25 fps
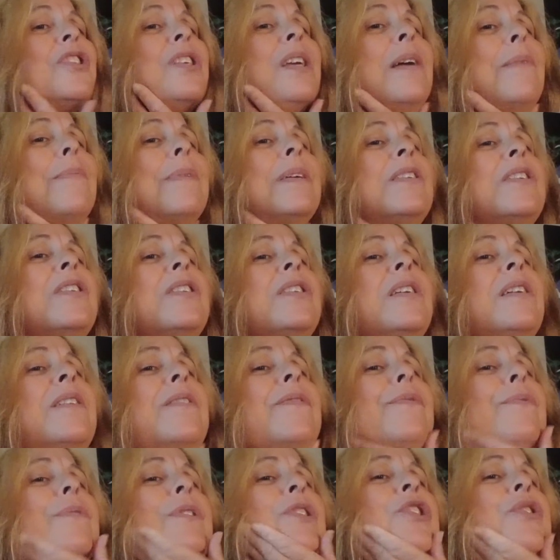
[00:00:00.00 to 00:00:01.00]
how much
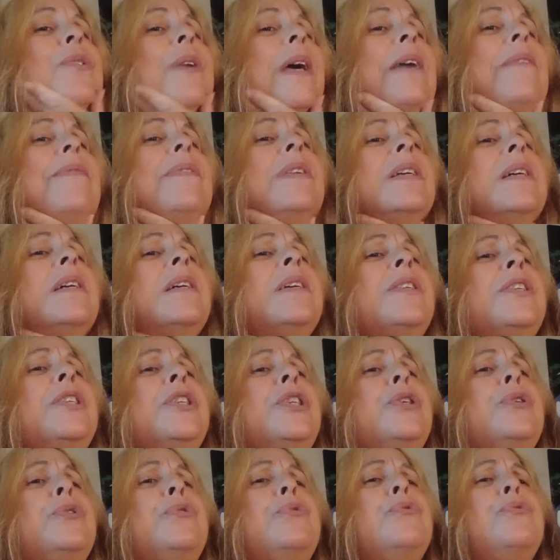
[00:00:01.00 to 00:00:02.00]
stuff would you have to
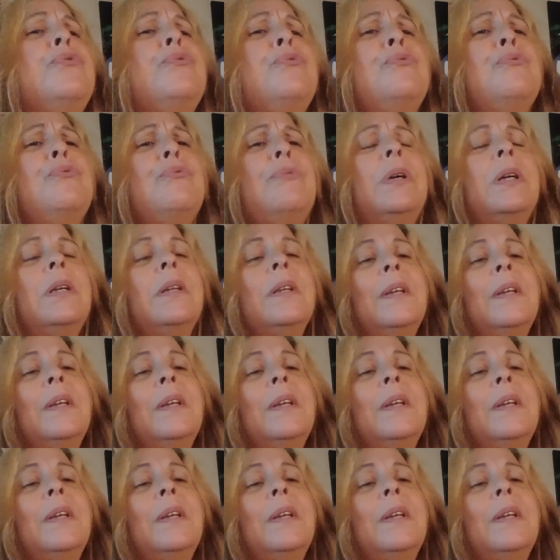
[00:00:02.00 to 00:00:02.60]
undo